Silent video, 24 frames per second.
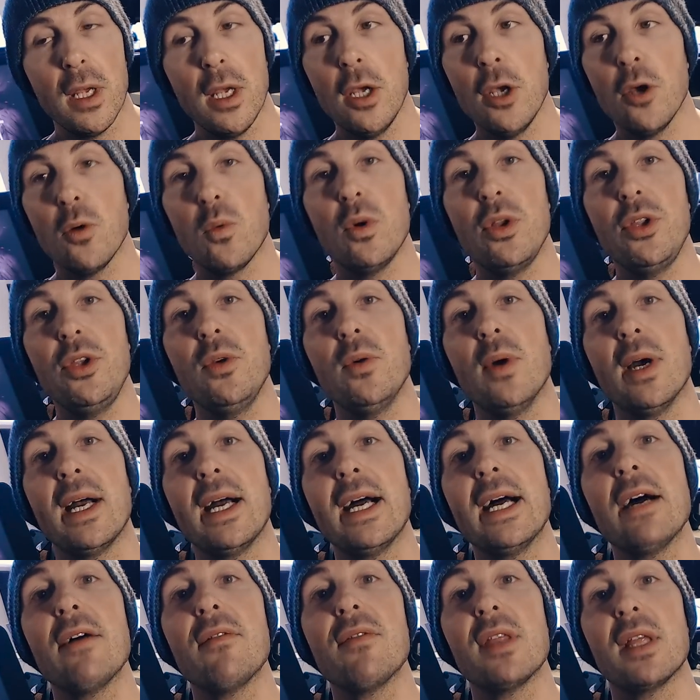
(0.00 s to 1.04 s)
when you
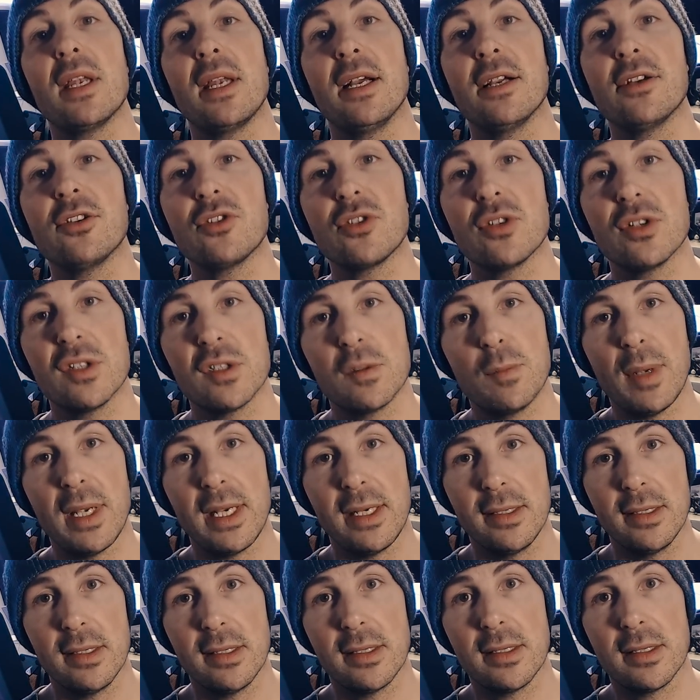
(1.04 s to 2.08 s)
have that extra
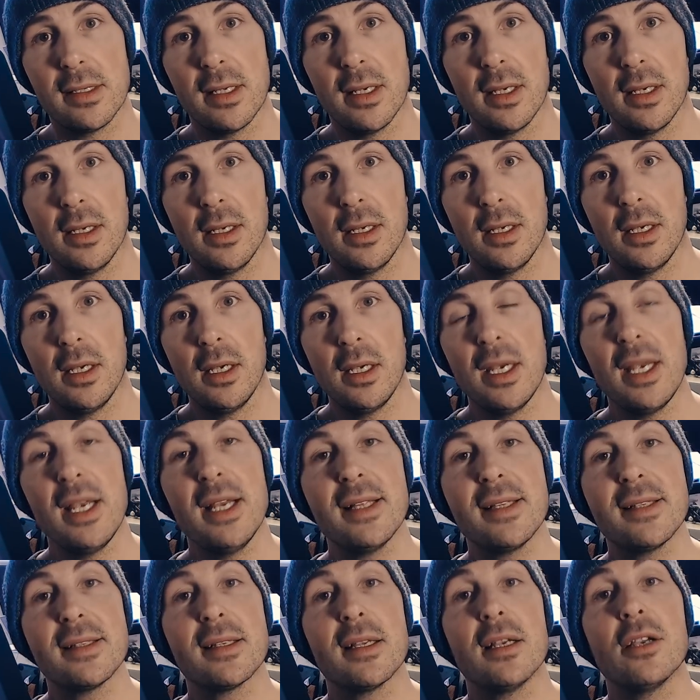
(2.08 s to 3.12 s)
space,
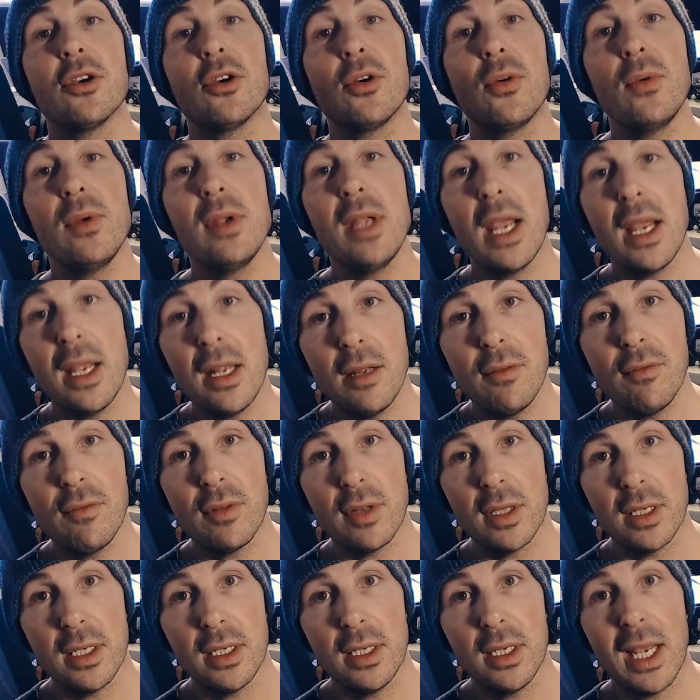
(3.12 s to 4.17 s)
it's
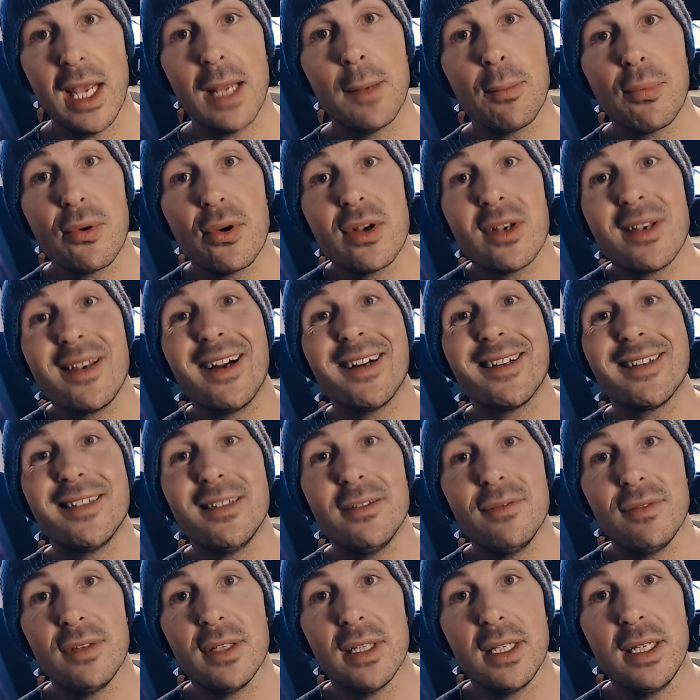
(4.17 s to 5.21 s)
creatively and
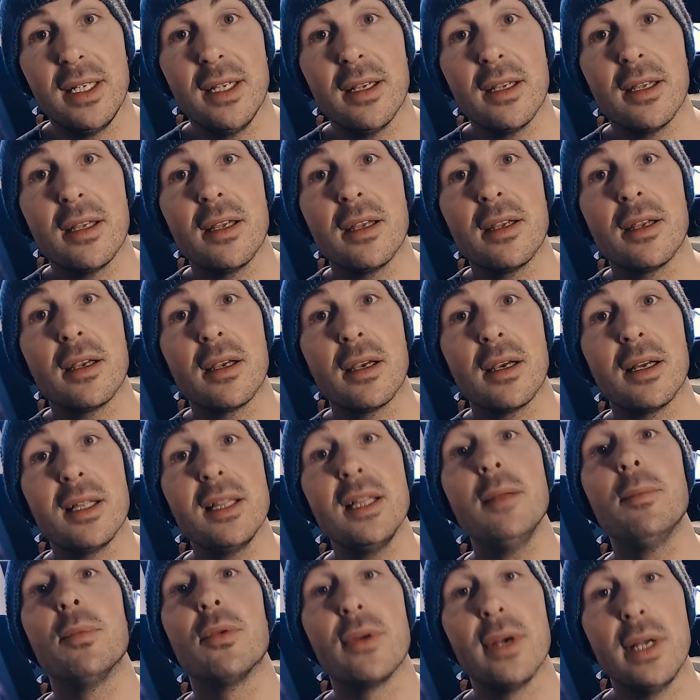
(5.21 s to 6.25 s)
productively
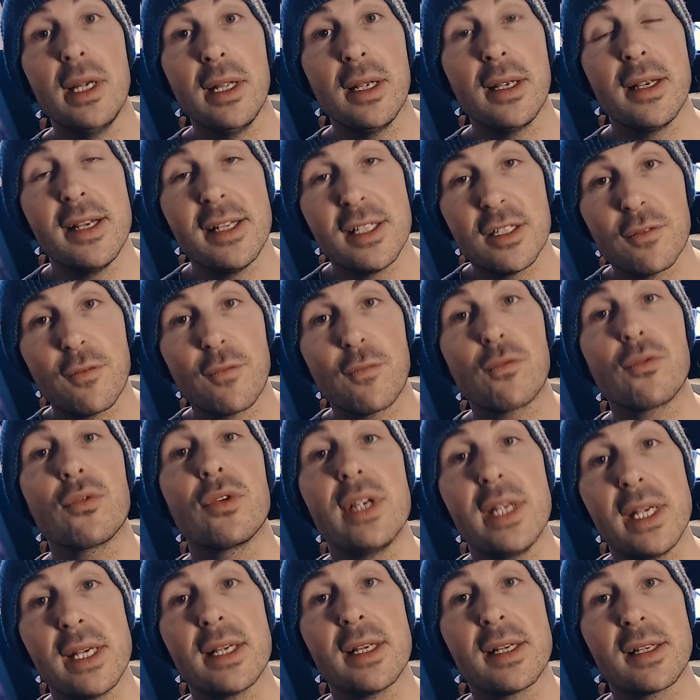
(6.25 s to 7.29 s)
liberating. It's
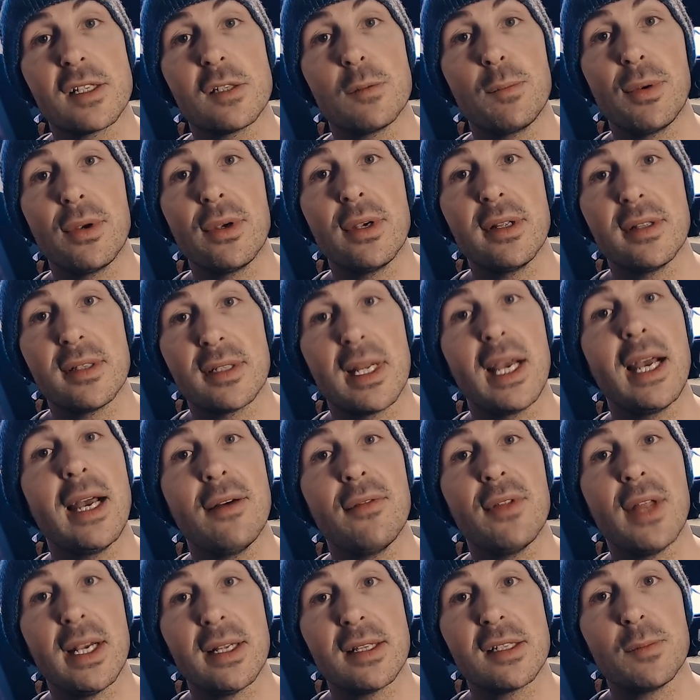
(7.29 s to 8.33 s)
freeing experience to have
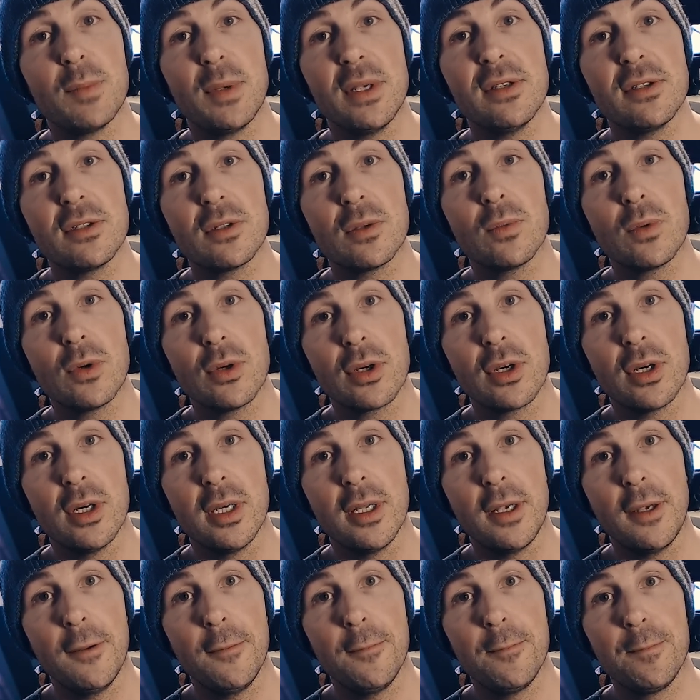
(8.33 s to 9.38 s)
that space to work on.
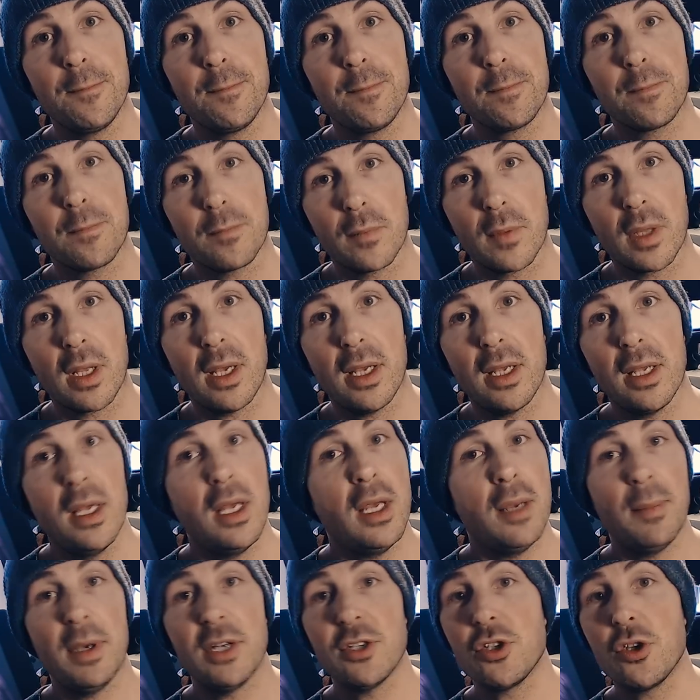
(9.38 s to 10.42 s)
Okay?
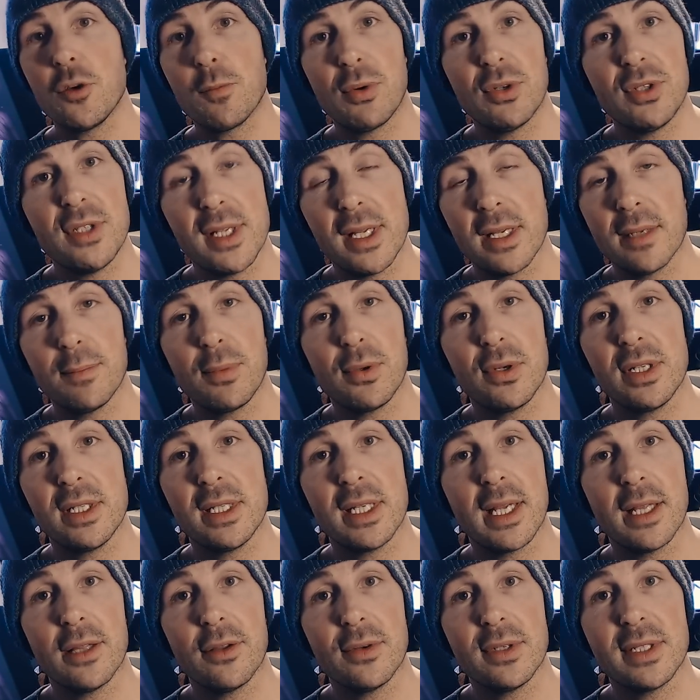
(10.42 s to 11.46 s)
Imagine you're putting
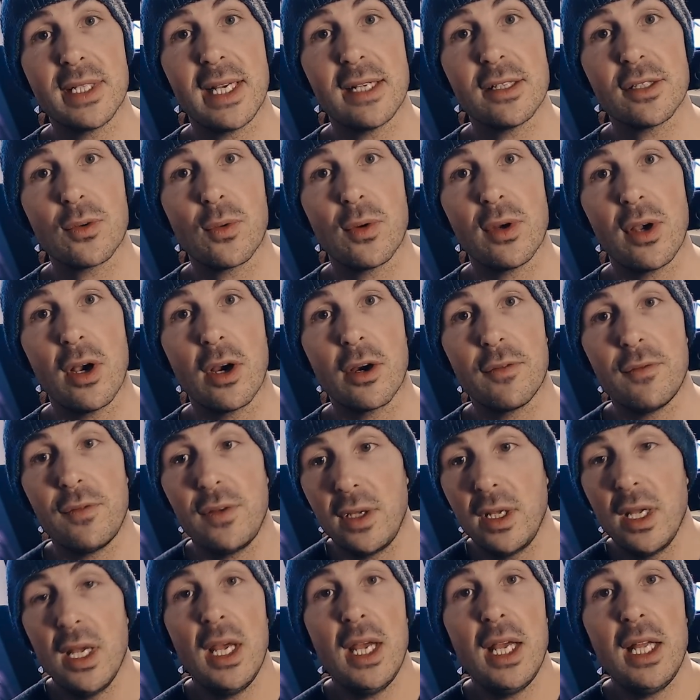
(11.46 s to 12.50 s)
together a dance choreography
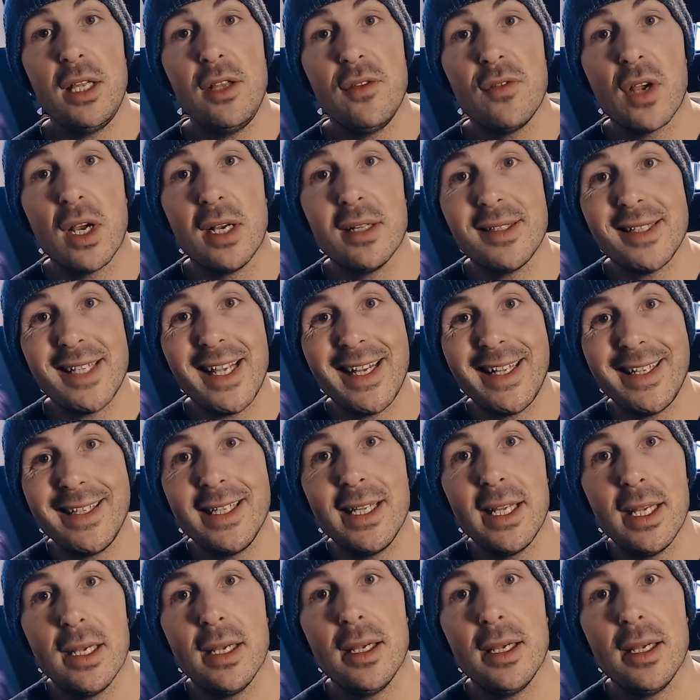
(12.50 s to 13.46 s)
and you've got 10